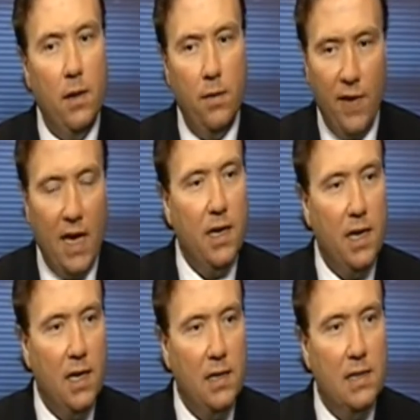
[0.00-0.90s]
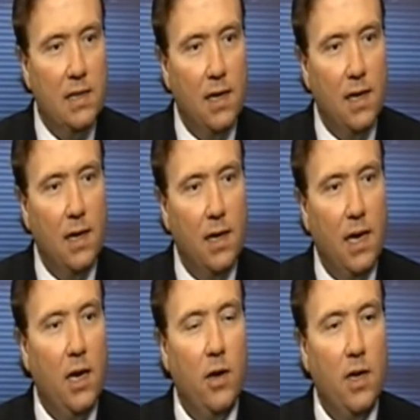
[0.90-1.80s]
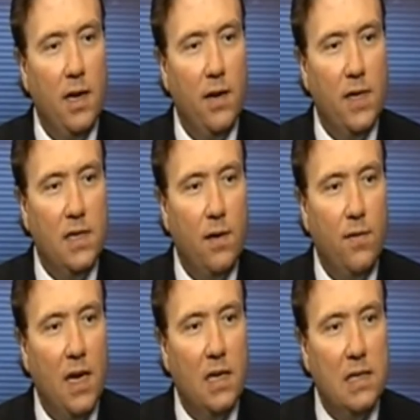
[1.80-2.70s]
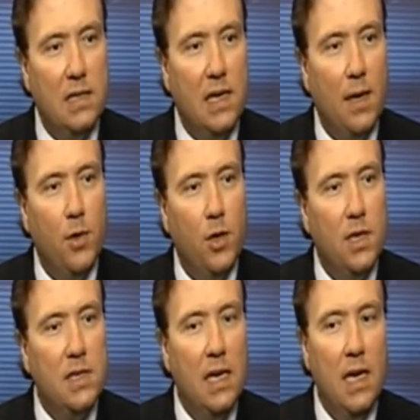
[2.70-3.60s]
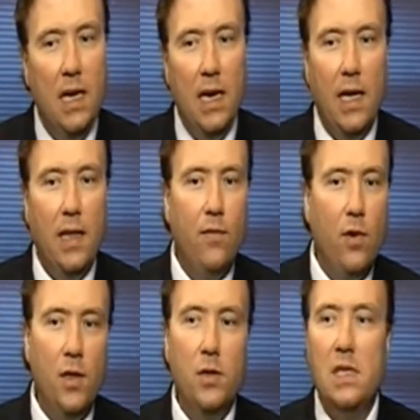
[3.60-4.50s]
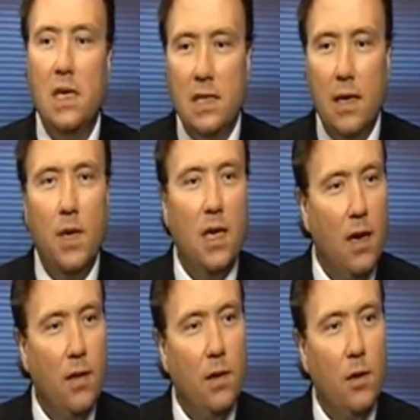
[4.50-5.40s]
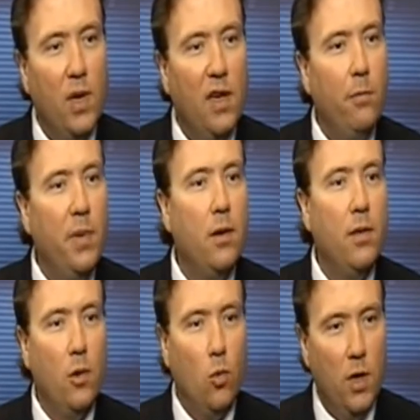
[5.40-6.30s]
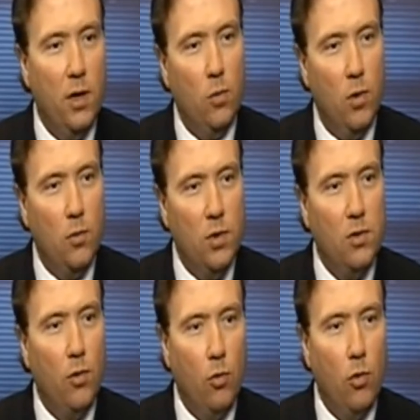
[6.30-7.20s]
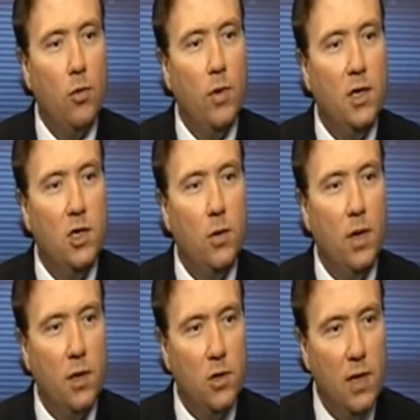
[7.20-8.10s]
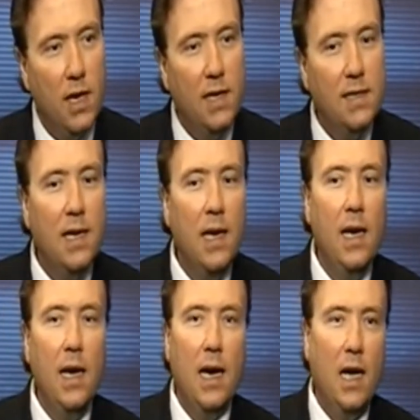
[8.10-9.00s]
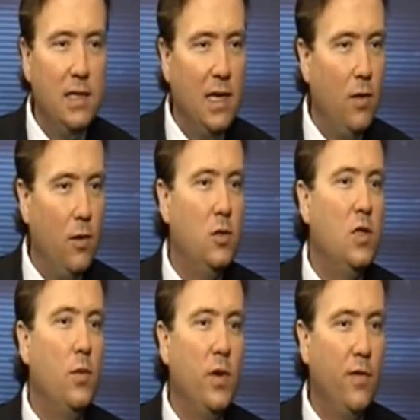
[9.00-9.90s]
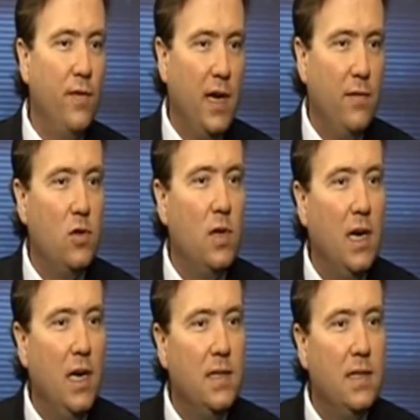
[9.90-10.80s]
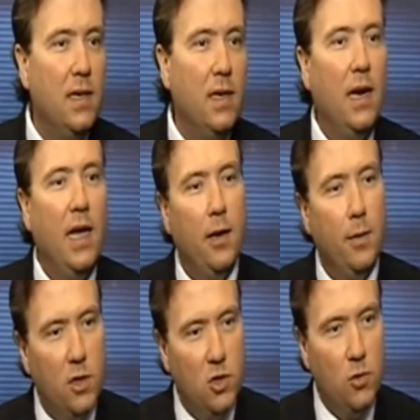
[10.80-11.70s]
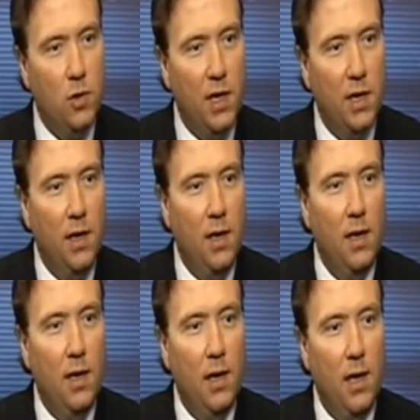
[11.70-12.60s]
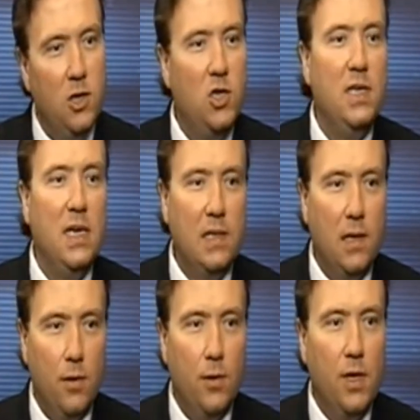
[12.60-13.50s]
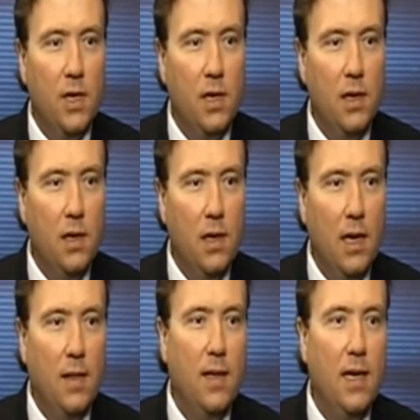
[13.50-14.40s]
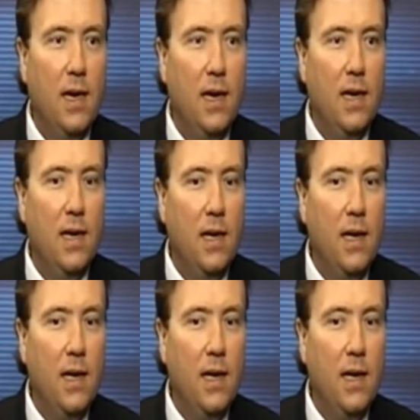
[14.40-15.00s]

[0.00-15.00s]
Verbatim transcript: validate uh, an area that I've identified as a stop loss. And then if all those things come together and we have better than a one to one risk reward ratio on the trades, I'll take those three or five trades and hand them to Julie and she takes another look. And then uh,